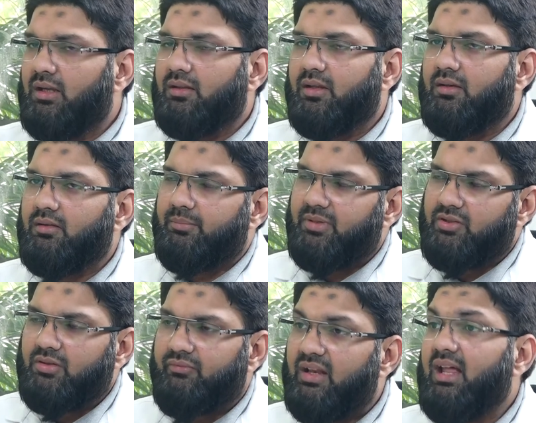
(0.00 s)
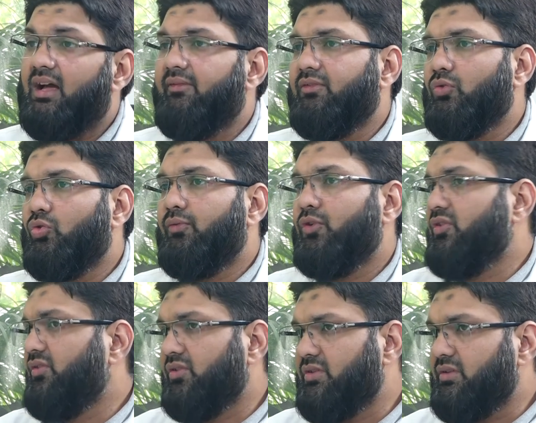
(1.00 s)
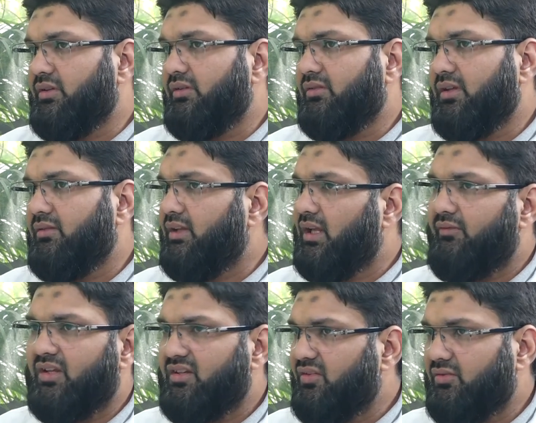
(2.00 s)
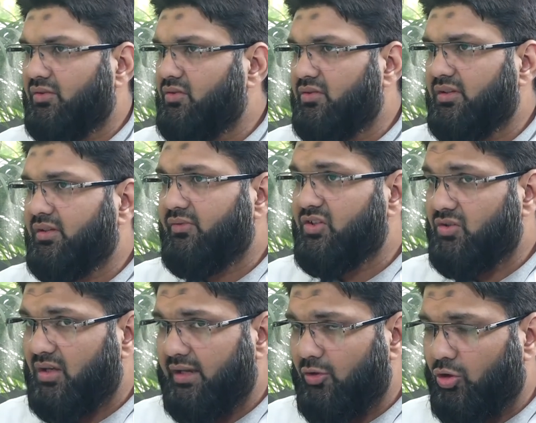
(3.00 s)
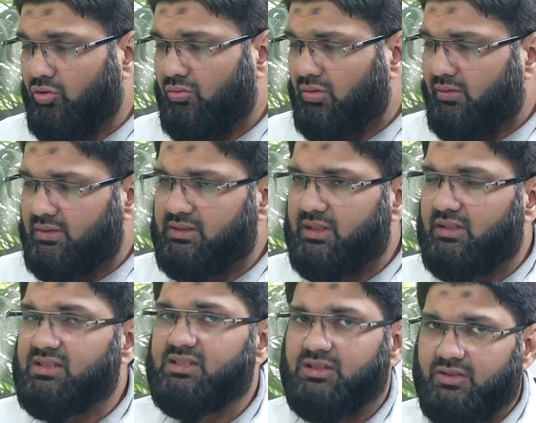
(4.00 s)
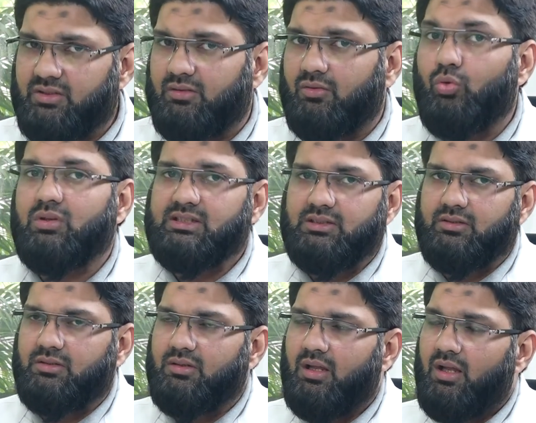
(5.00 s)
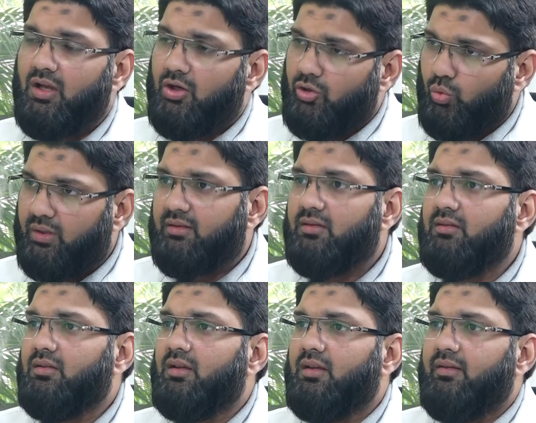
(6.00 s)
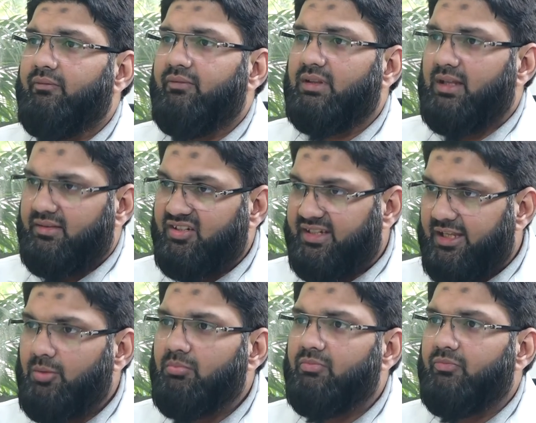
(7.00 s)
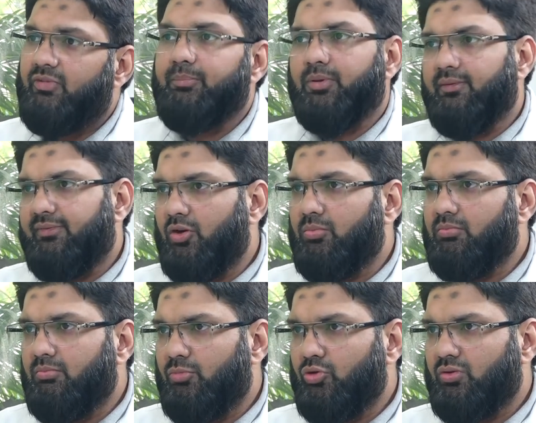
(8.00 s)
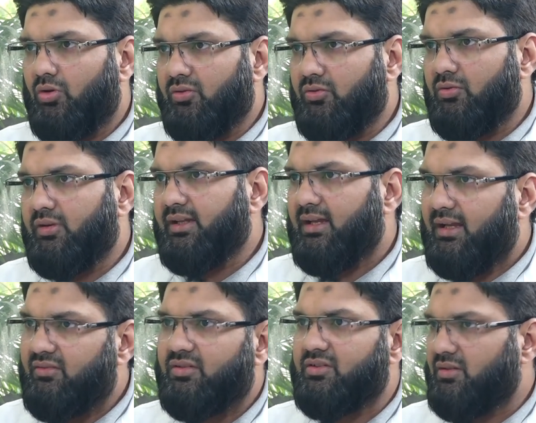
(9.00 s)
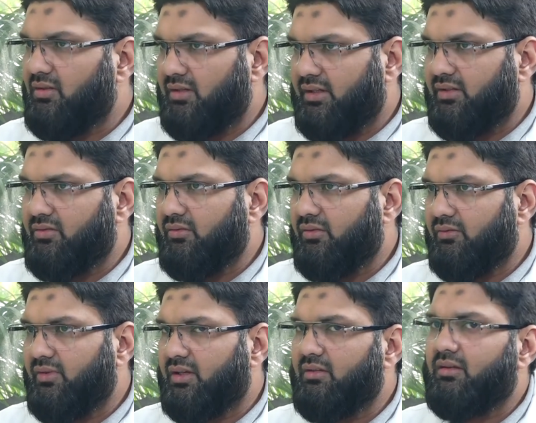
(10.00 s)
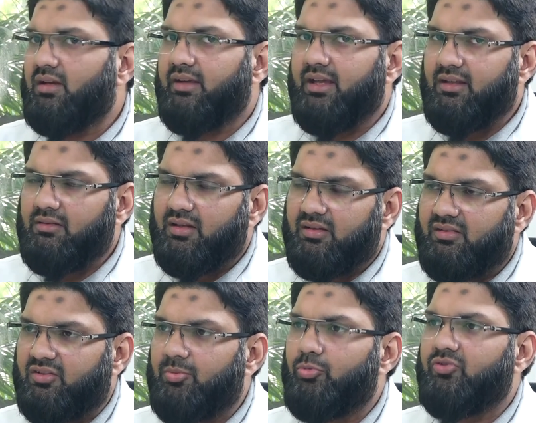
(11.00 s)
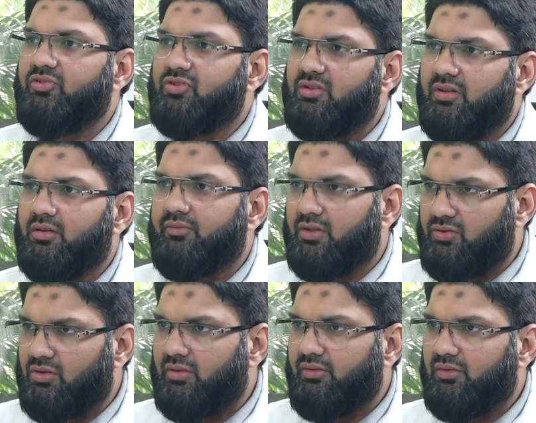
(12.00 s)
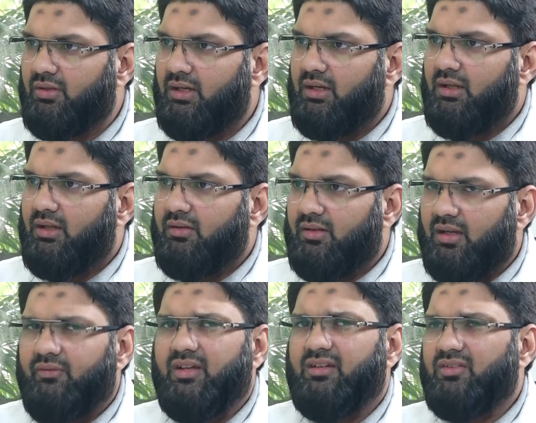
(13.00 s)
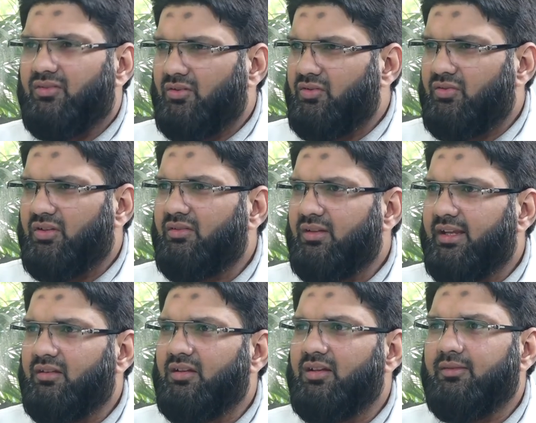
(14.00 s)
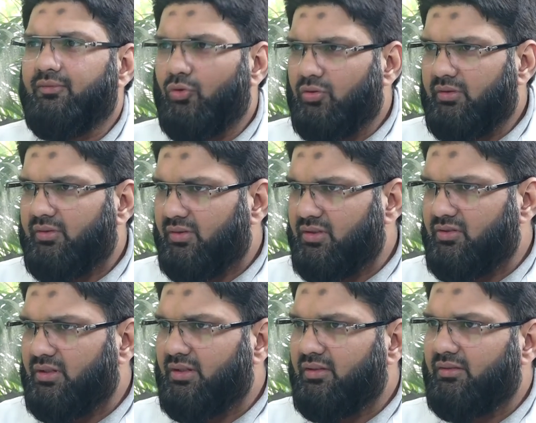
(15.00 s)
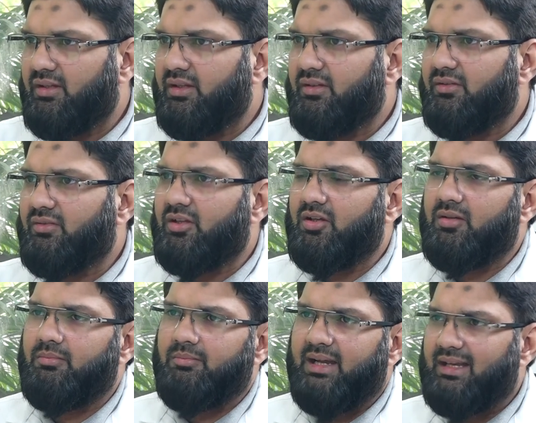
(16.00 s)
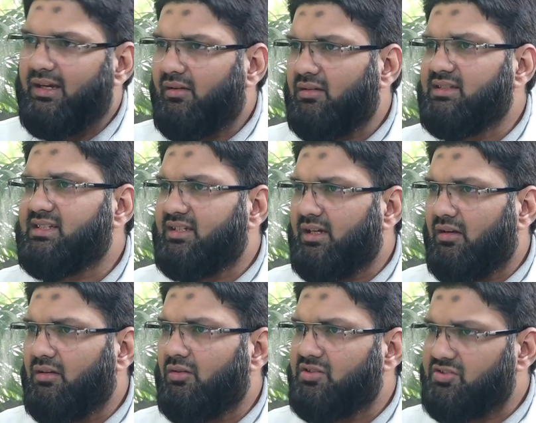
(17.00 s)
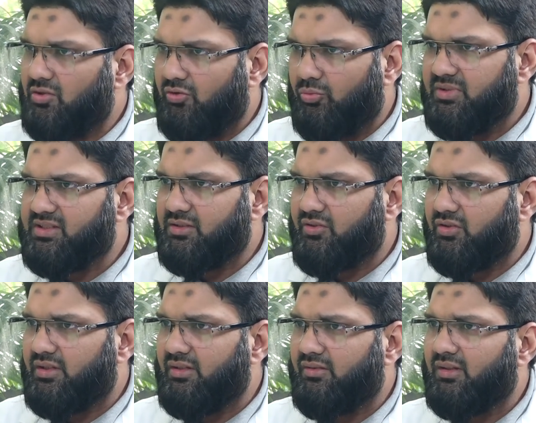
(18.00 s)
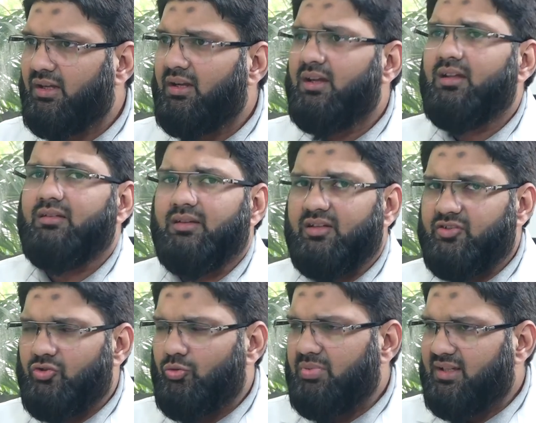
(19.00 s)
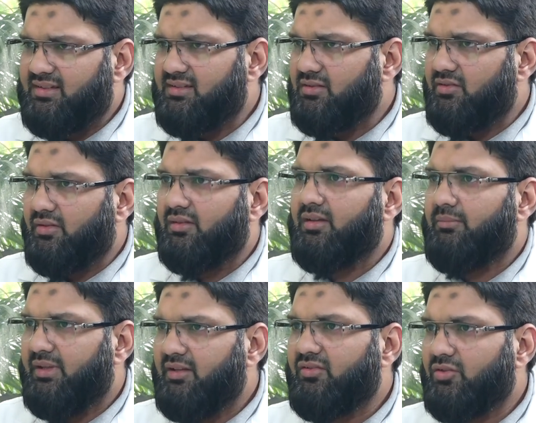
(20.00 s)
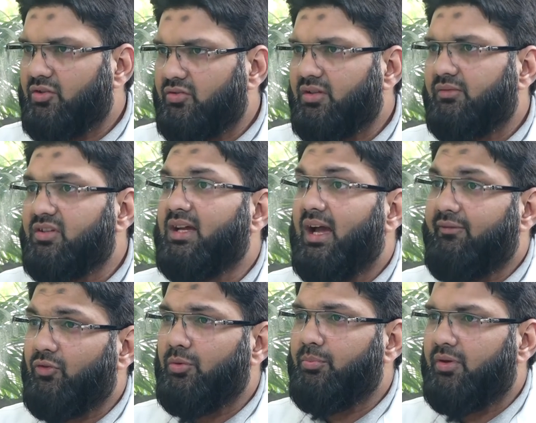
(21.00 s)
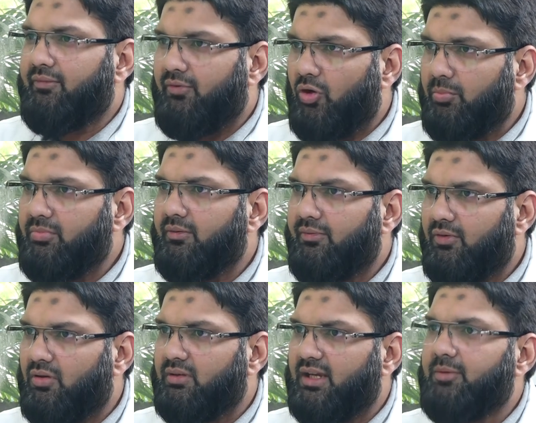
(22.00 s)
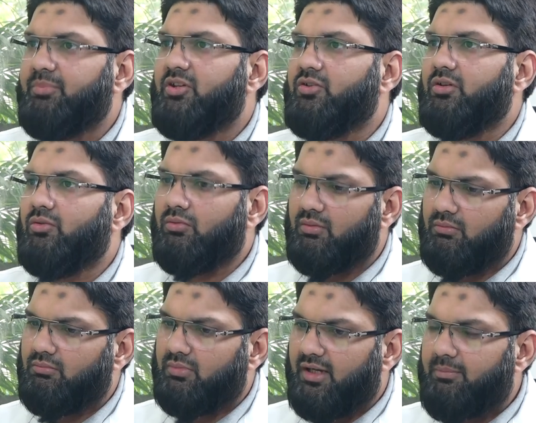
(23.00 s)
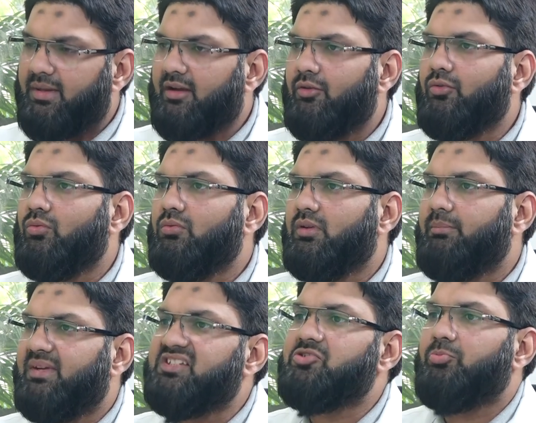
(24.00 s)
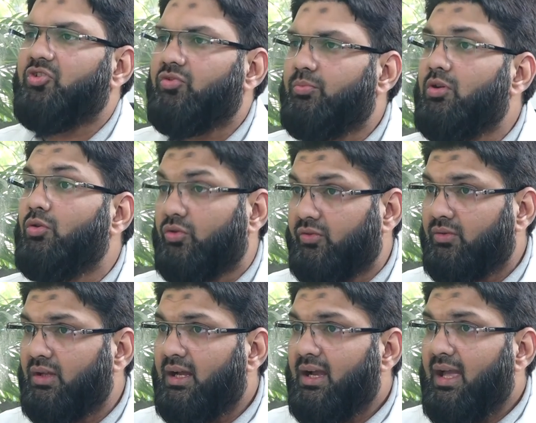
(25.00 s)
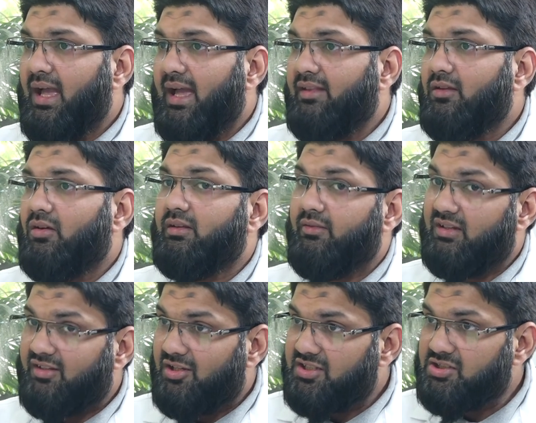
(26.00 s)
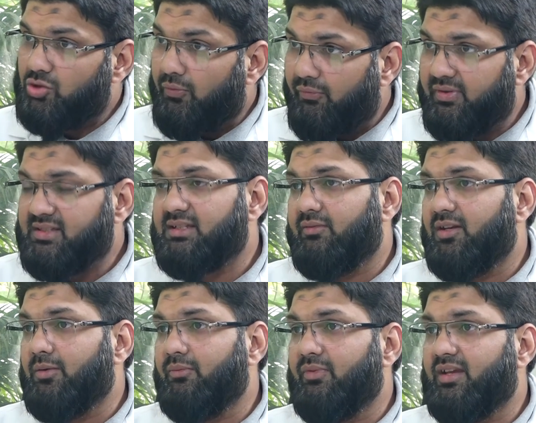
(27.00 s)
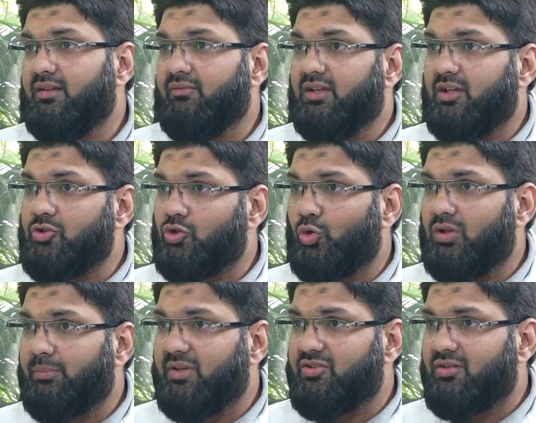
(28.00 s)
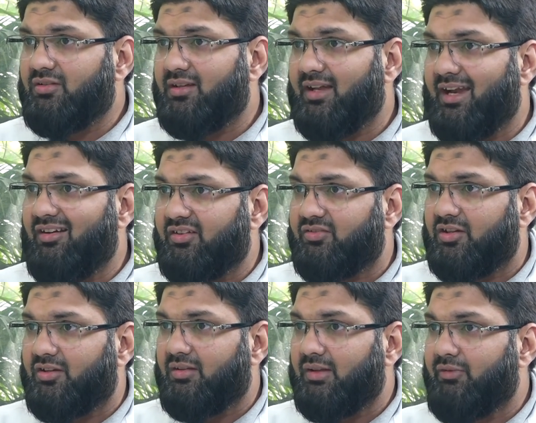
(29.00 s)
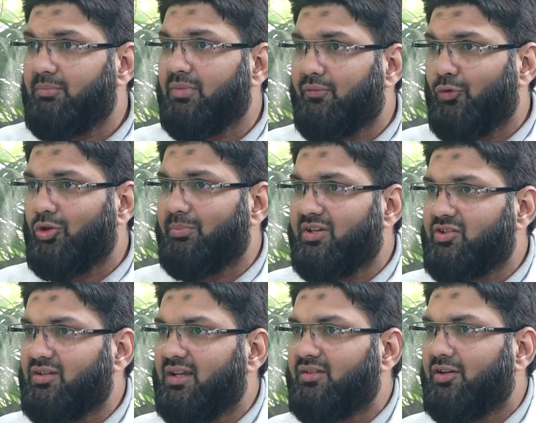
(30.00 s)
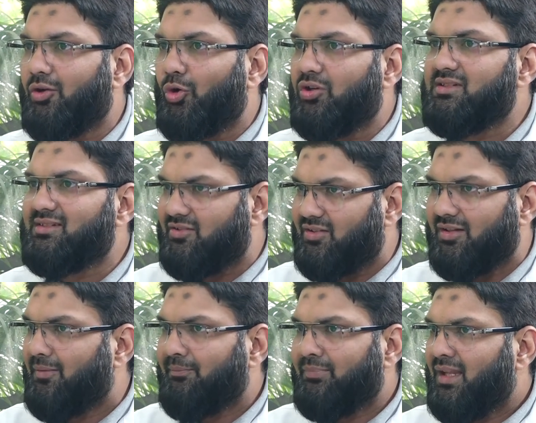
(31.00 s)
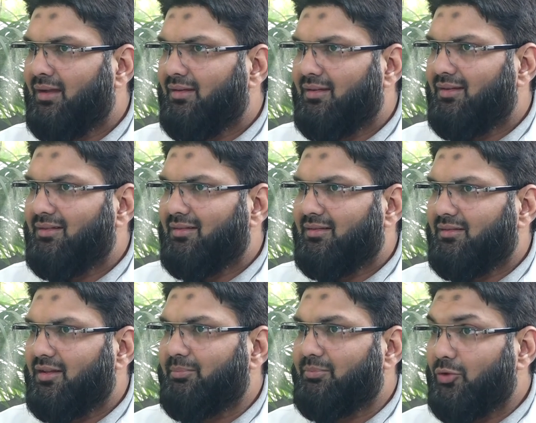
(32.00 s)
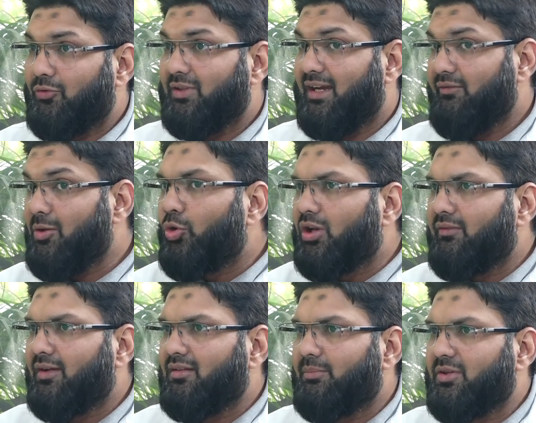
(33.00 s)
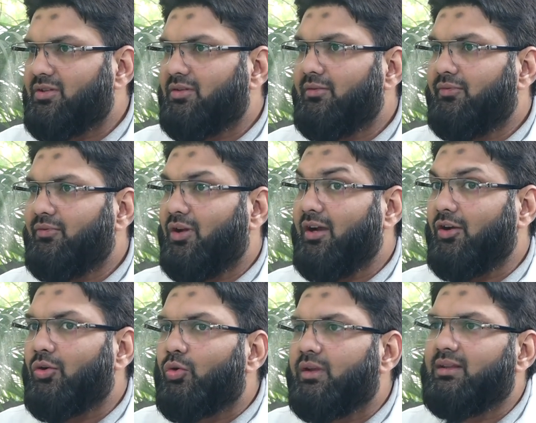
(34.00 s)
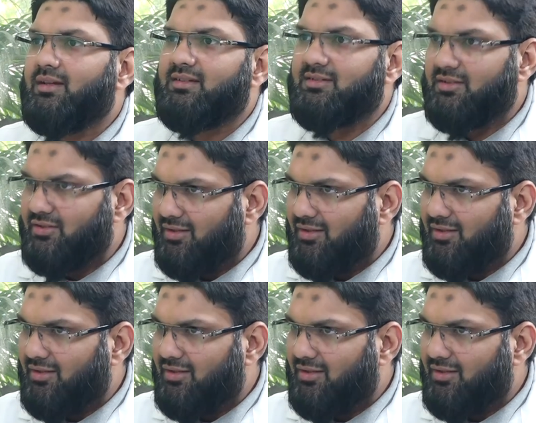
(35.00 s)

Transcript: then the patient will have to go for surgeries. And there are various surgeries which an orthodontist and a surgeon, oral surgeon, together as a team, we perform both orthodontic and surgical corrections, wherein again there is repositioning of the jaws. There are various surgeries like the Leafort surgeries, there is bilateral sagittal osteotomy surgeries, there are genioplasty surgeries. There are many surgeries which have to be performed for that patient to get back into the best possible looks. And there are softwares developed wherein we can show the patient the end result even before the patient has undergone surgery. That will motivate the patient for undergoing that surgery.